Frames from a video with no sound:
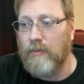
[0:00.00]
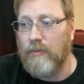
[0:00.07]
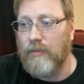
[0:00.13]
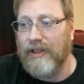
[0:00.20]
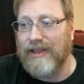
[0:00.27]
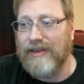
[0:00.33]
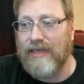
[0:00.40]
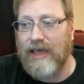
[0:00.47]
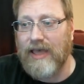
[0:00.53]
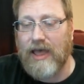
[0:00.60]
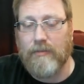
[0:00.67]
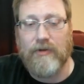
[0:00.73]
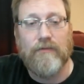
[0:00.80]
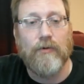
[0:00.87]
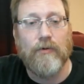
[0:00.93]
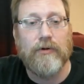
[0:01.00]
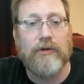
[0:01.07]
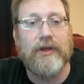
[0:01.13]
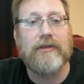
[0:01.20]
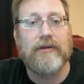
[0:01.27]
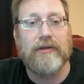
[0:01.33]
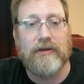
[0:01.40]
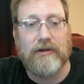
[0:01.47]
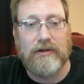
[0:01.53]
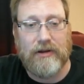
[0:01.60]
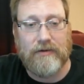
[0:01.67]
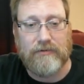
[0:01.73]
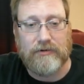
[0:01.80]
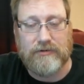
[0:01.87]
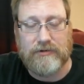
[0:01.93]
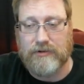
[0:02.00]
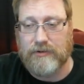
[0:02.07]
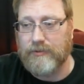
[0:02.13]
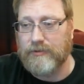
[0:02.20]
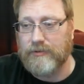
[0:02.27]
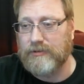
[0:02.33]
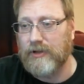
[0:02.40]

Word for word: accumulate that before you get to level two.